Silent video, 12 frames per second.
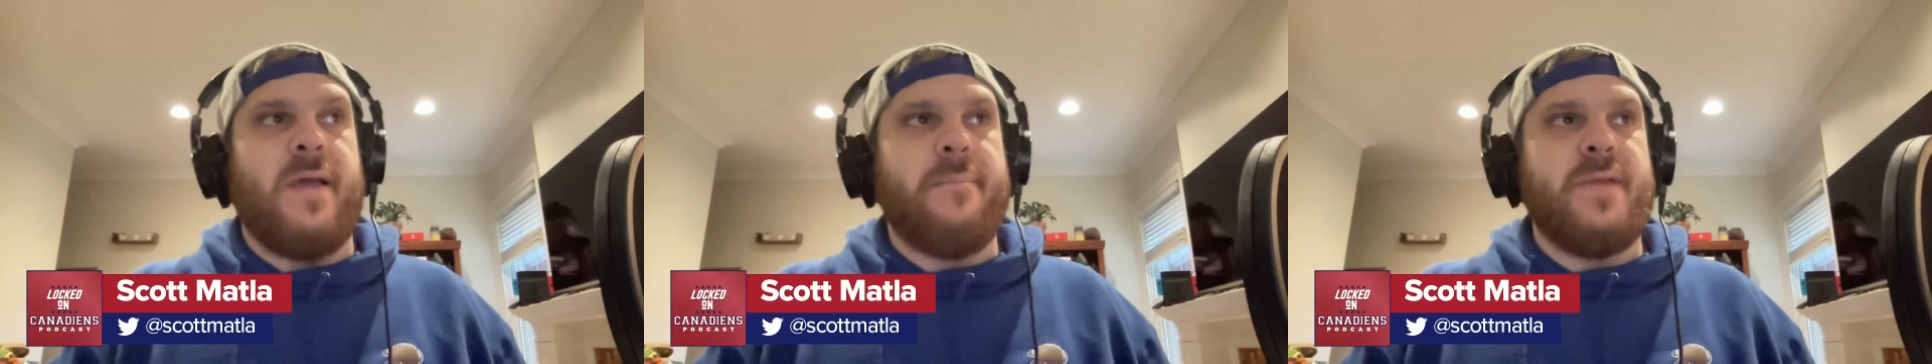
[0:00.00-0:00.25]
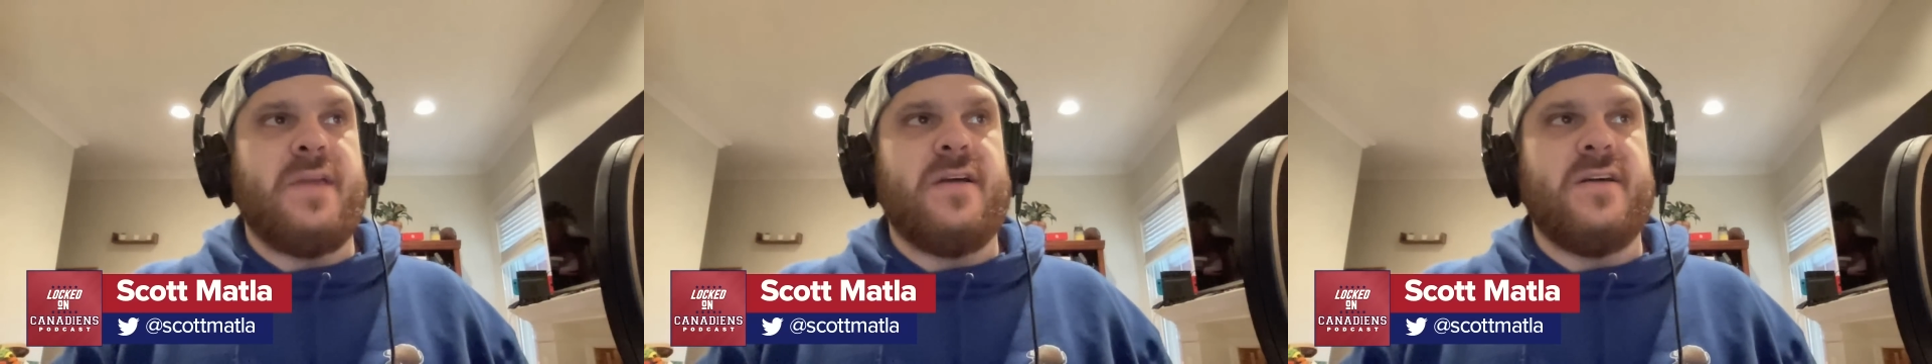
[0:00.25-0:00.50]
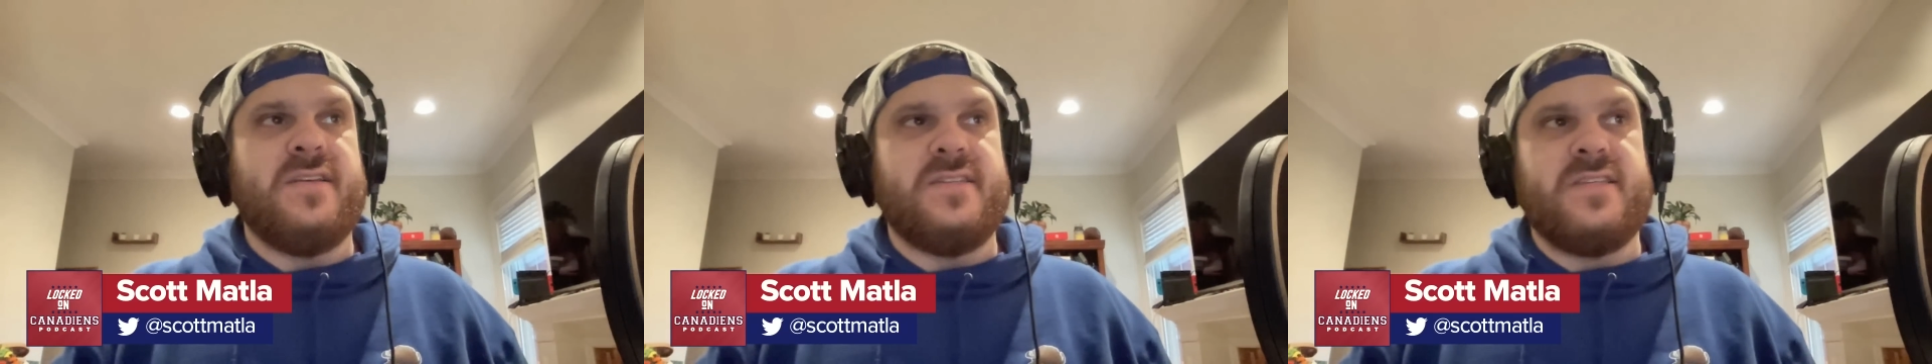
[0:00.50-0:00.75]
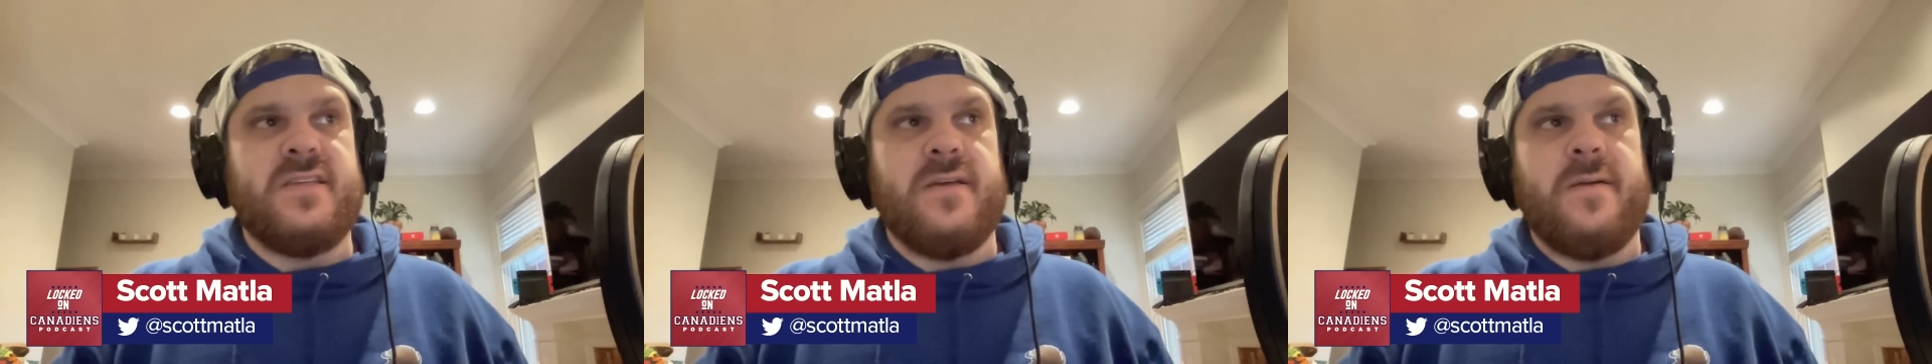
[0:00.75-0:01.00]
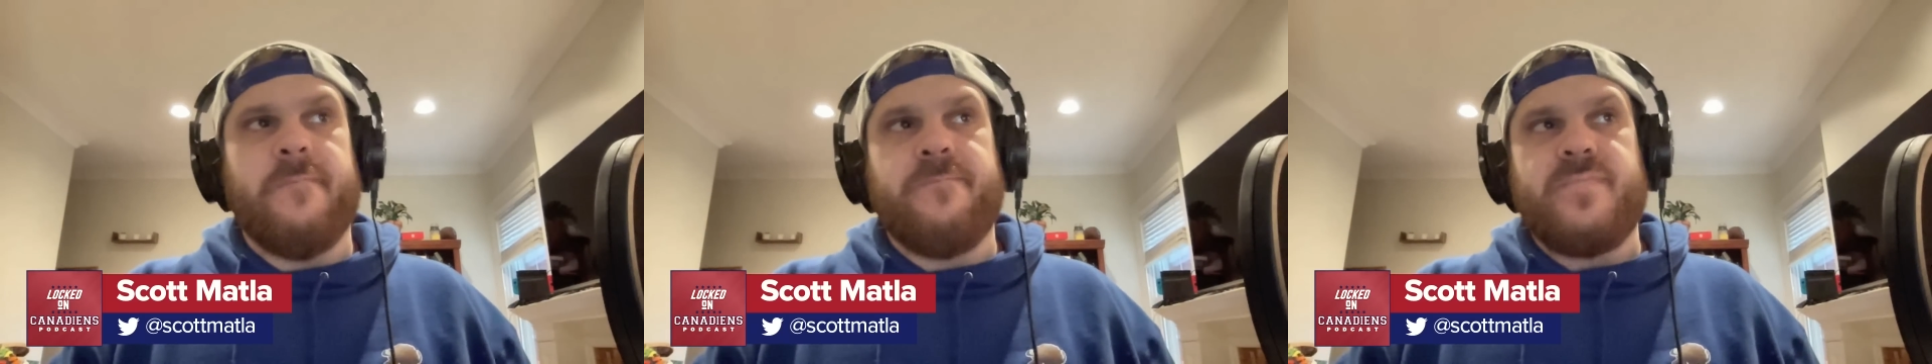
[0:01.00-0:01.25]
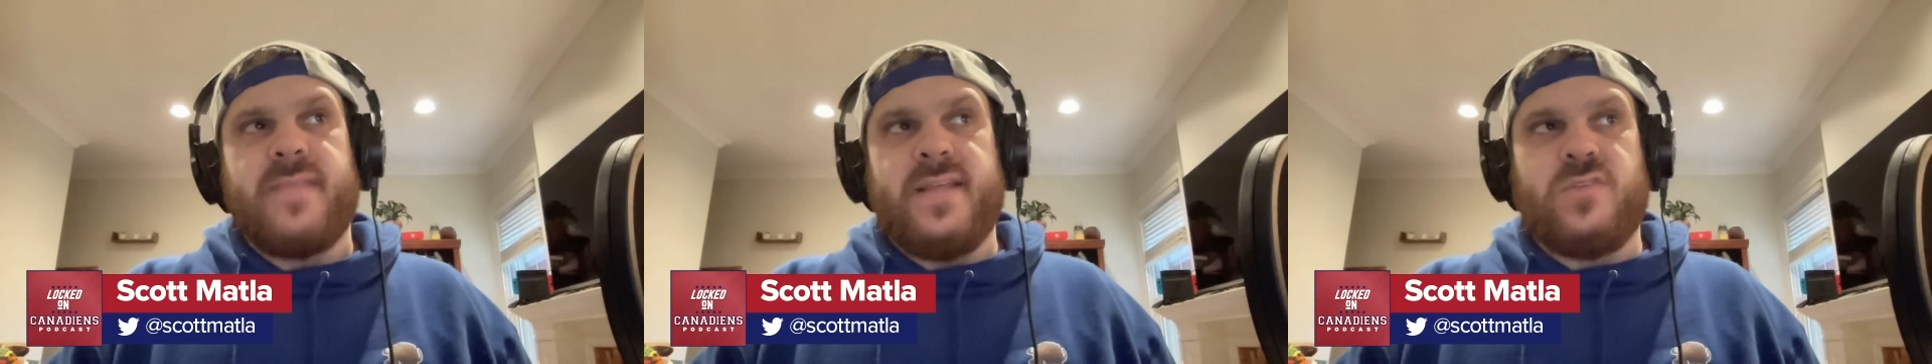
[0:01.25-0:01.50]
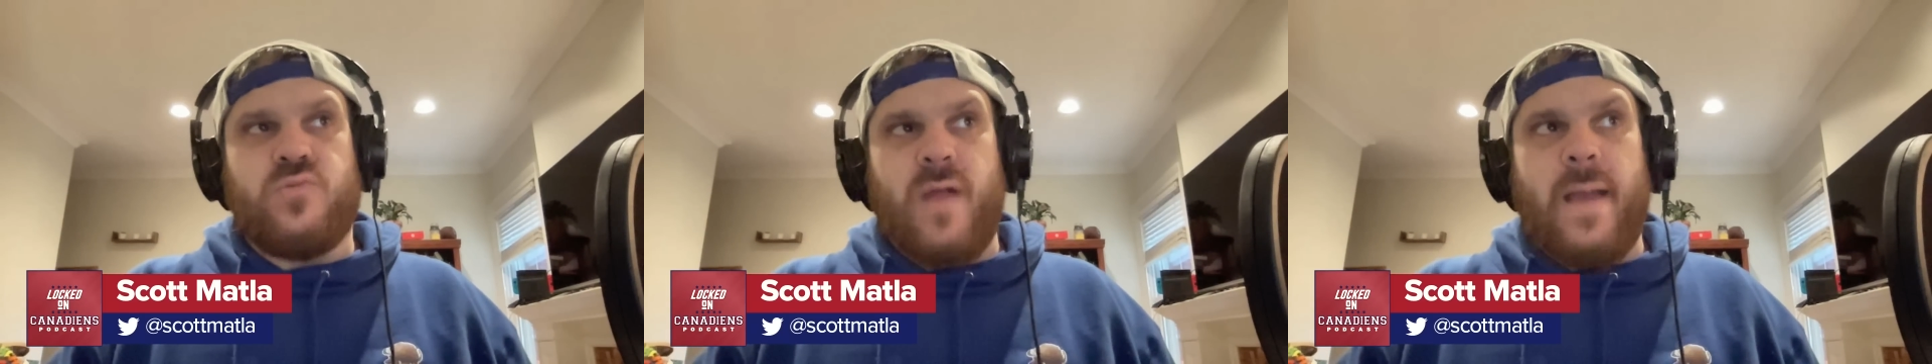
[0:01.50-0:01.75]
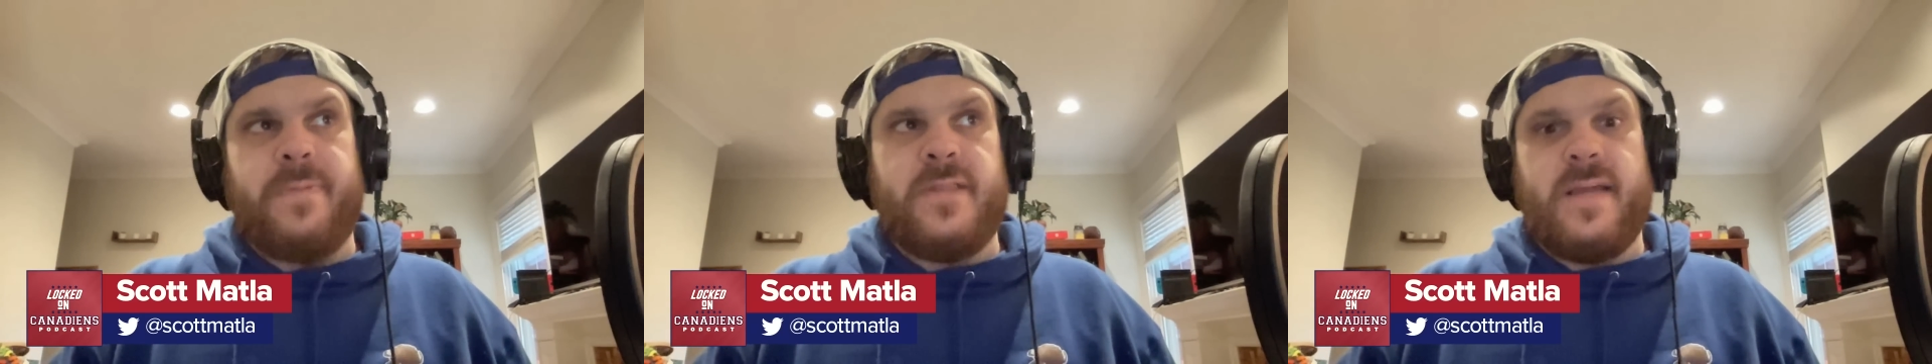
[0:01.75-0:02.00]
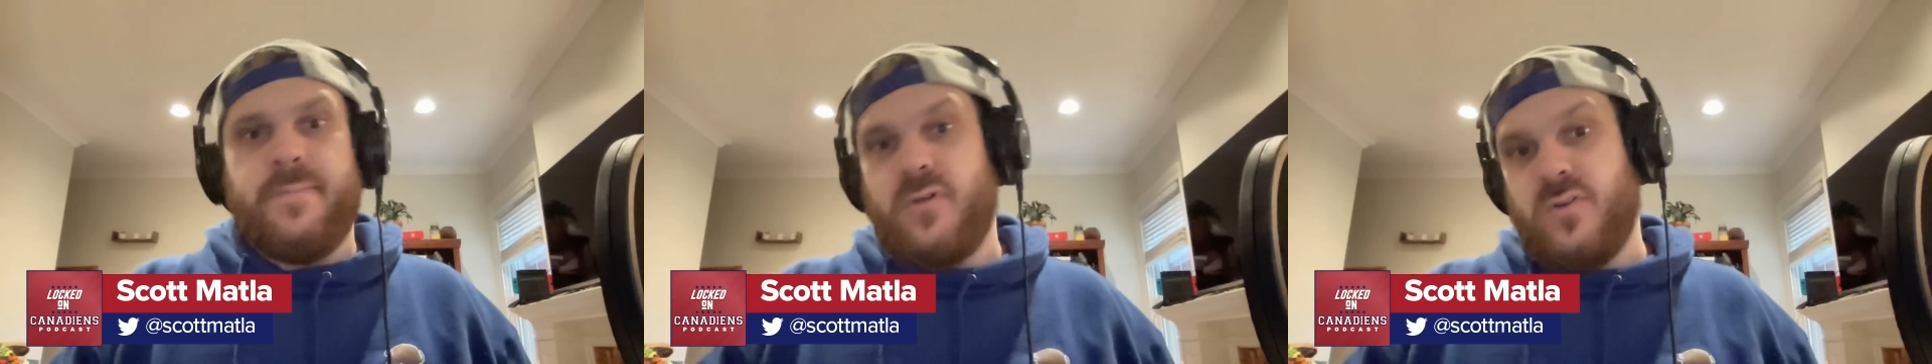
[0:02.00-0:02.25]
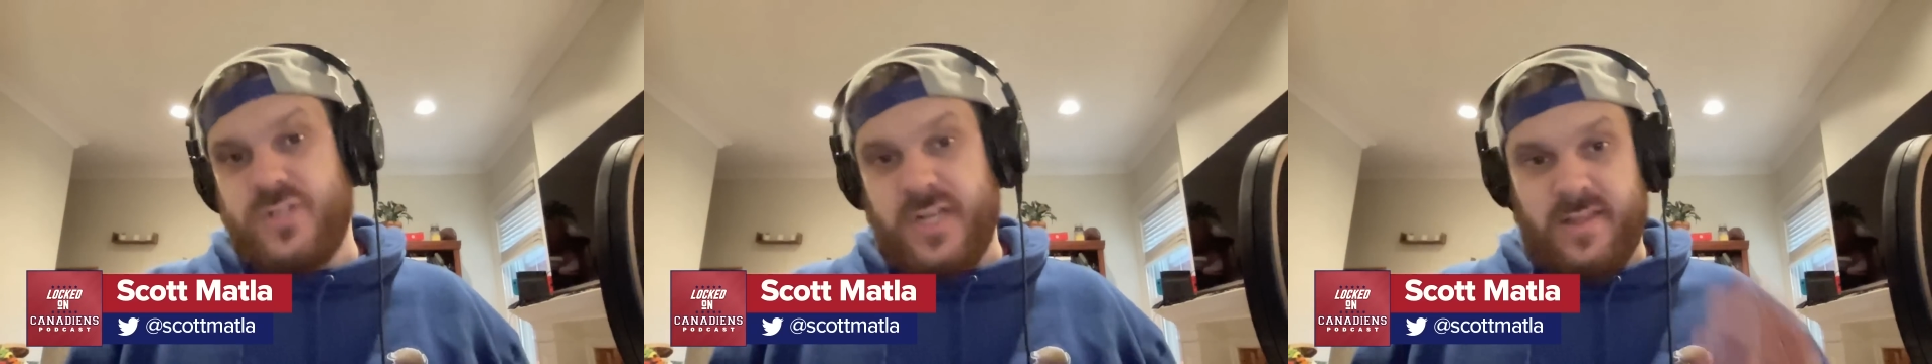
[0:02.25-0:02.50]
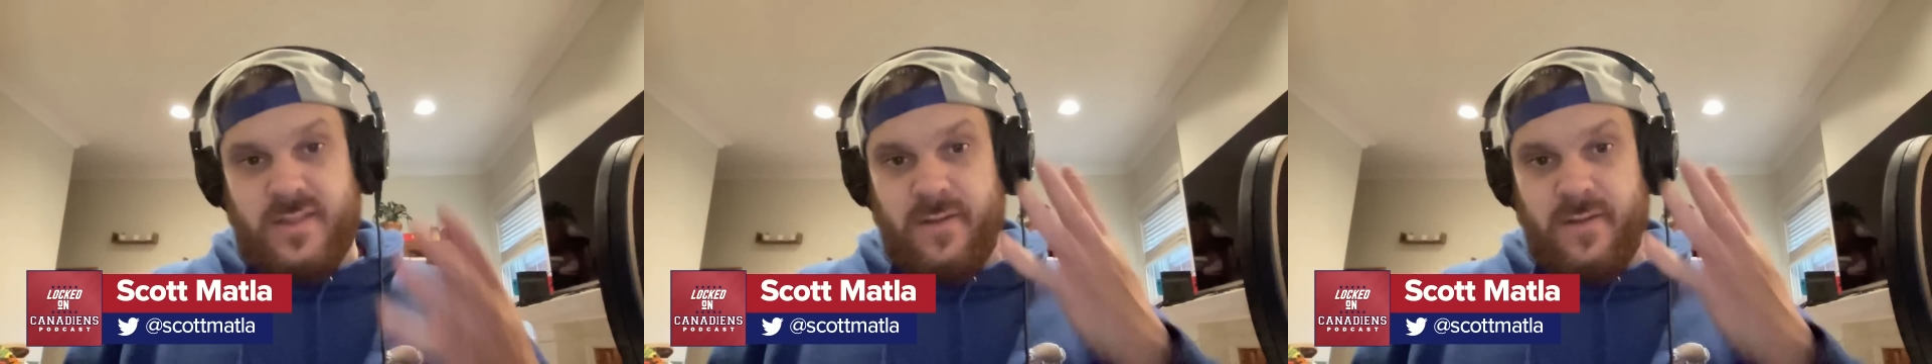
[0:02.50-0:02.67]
them because it's rapidly approaching.